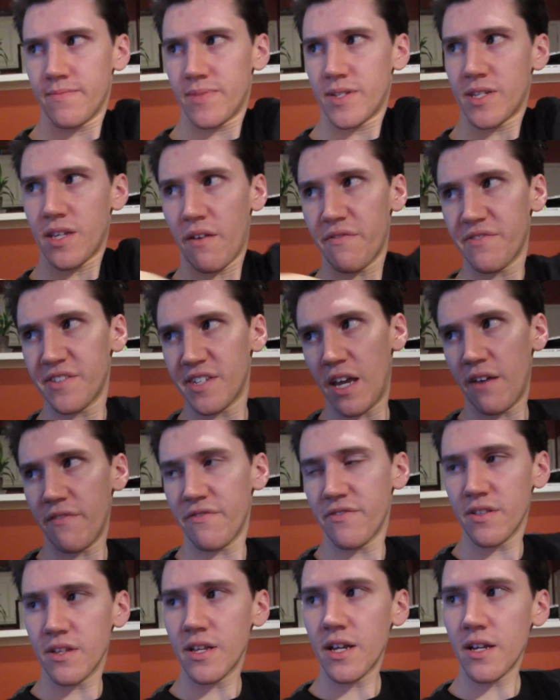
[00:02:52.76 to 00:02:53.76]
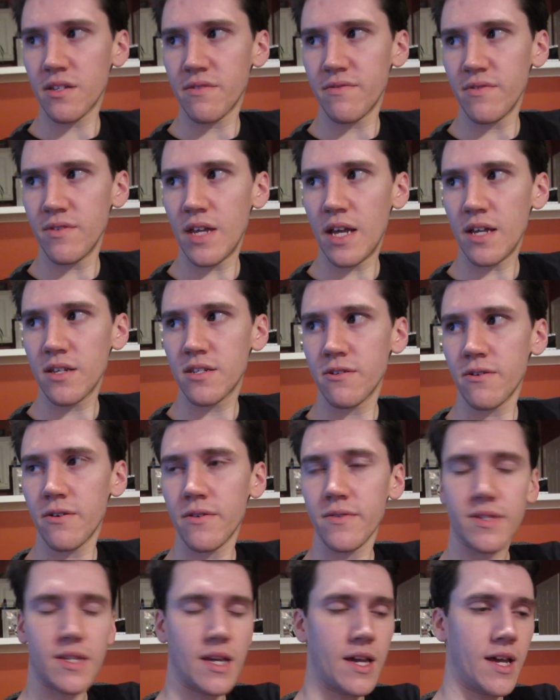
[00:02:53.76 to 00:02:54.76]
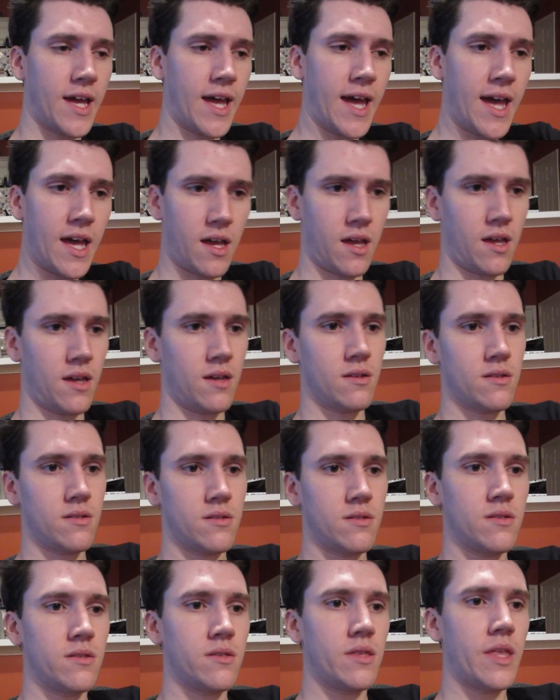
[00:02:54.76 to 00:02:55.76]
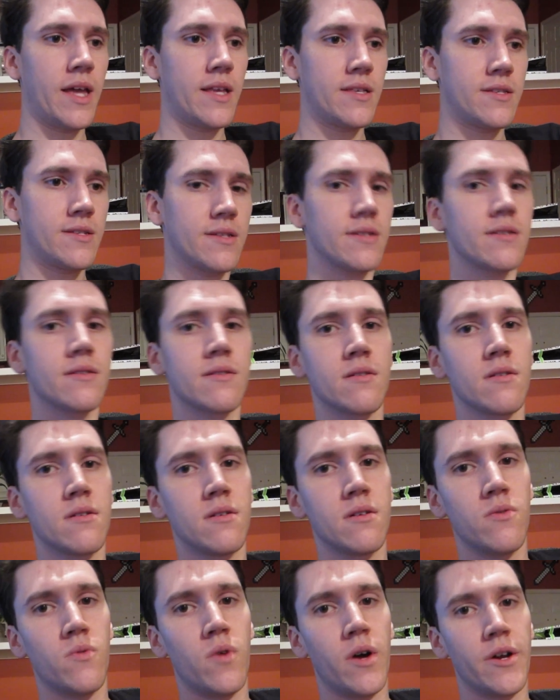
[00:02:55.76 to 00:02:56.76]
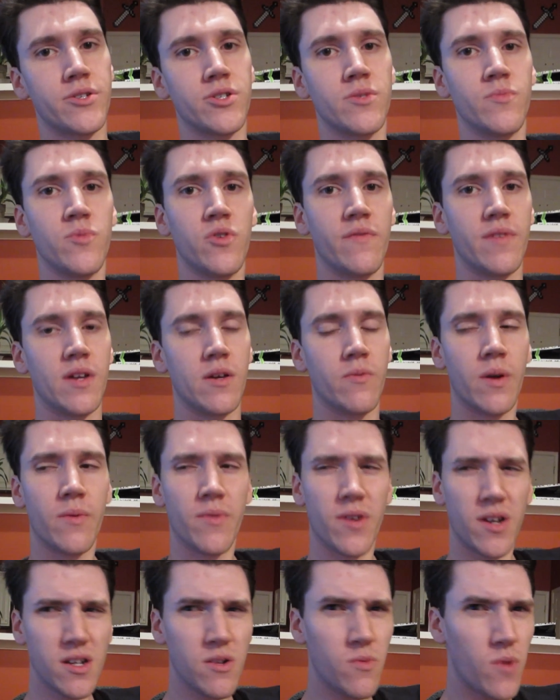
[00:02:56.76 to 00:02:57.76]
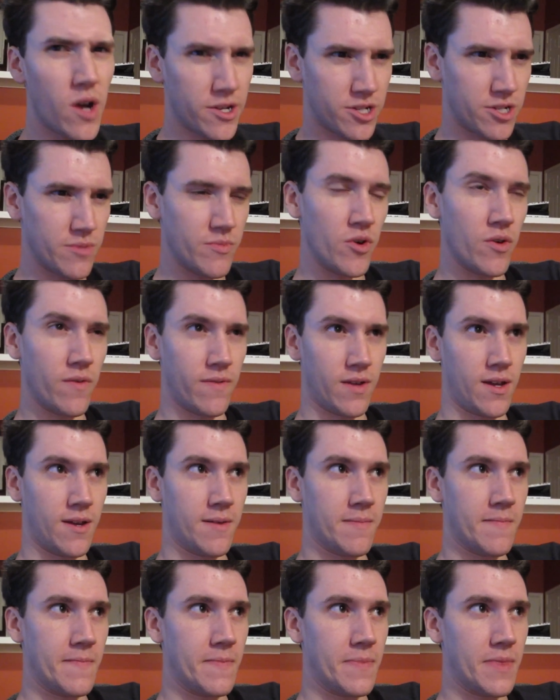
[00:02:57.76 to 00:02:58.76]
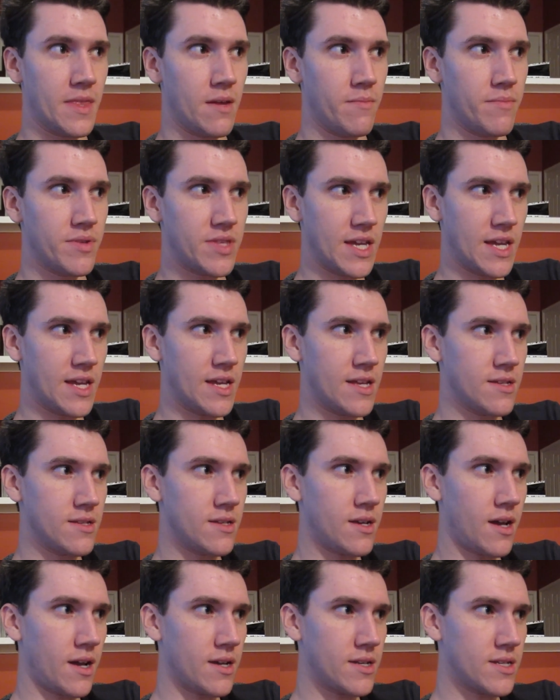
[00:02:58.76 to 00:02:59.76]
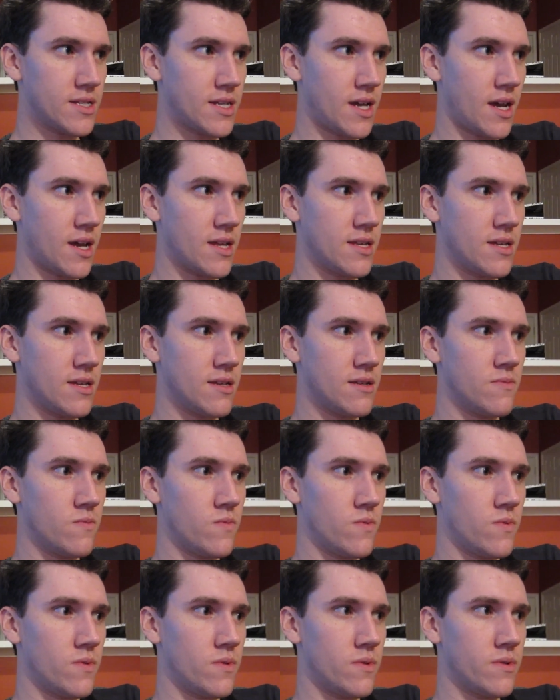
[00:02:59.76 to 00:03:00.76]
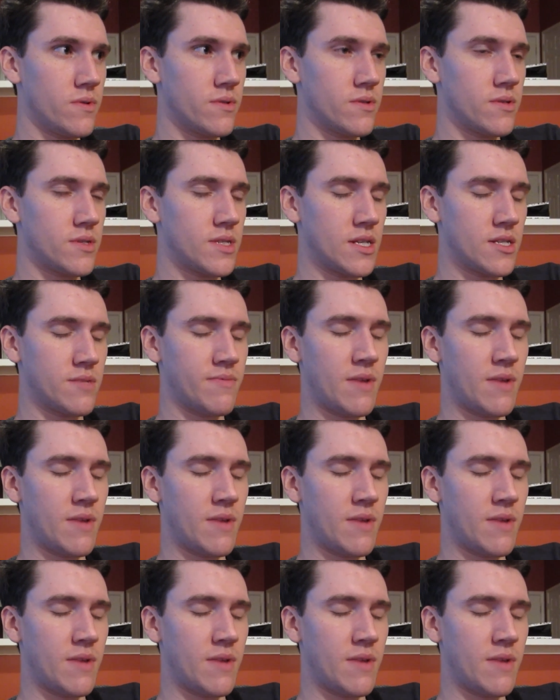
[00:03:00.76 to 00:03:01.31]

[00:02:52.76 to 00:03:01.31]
stuff set for the next few days, so I was like, hey, let's watch a movie. And we were going to watch a movie, but then I decided, since